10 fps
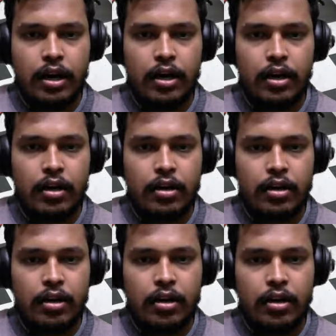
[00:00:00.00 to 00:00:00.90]

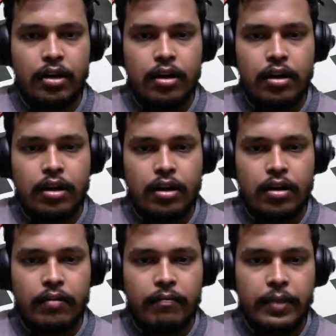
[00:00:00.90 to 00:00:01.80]
And
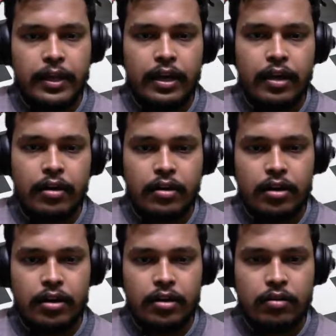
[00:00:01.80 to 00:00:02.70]
here
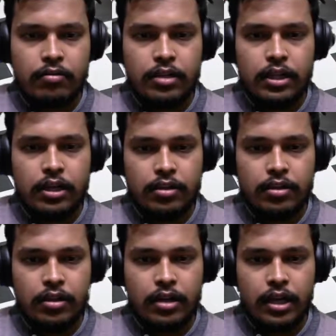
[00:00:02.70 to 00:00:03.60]

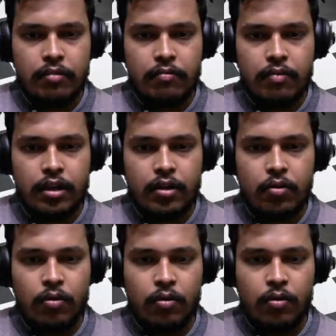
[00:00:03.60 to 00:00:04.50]
the game will
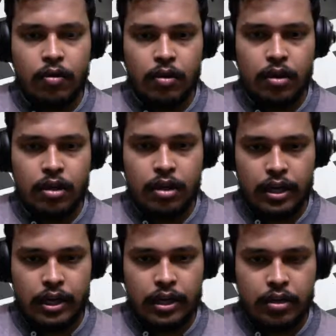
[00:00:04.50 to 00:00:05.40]
go on
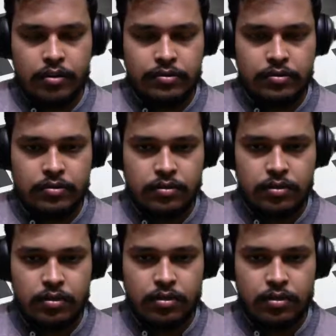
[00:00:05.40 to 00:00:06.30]
rigorous
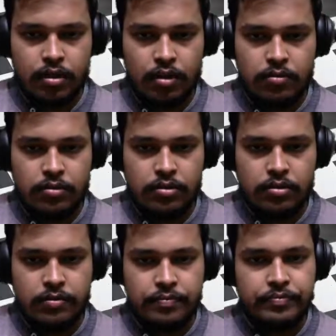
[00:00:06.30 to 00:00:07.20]

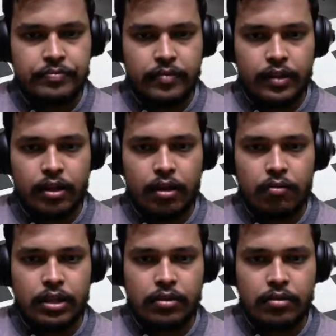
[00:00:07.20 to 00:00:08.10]
grounds
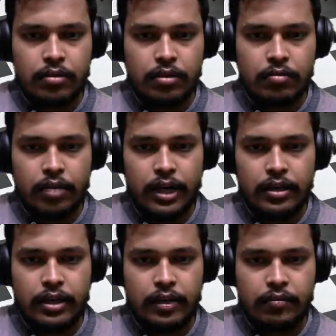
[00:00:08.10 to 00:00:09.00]
with
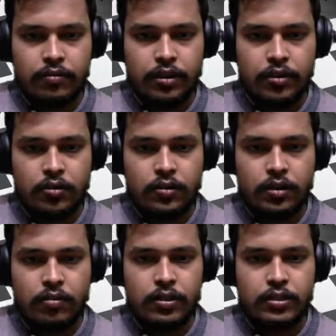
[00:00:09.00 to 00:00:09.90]
white castling on
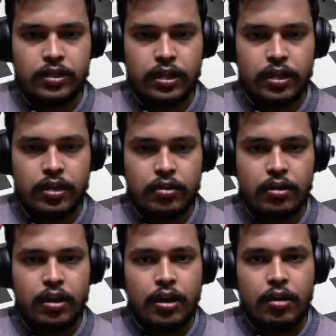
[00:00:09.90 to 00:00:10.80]
the queen side and
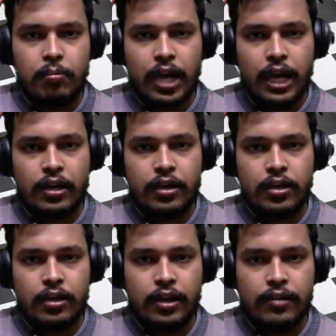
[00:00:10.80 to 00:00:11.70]
black
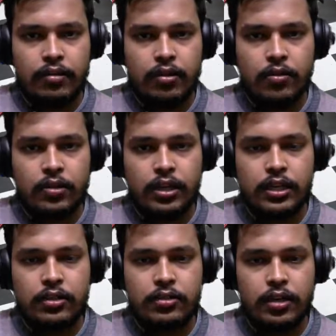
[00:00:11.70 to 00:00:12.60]
castling on the
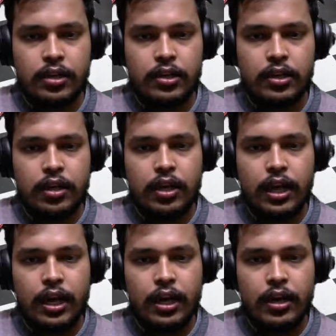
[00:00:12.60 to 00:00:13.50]
king side,
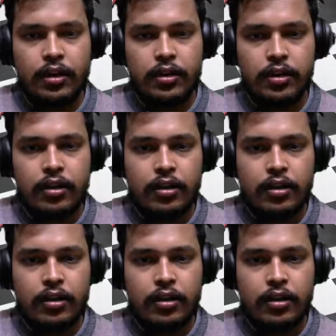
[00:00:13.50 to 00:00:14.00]
and